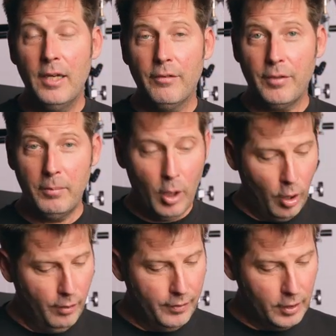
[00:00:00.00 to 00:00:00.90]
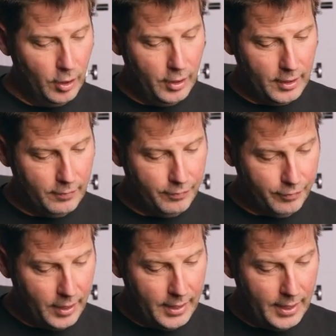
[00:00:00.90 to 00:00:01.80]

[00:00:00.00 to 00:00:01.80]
from overloading the front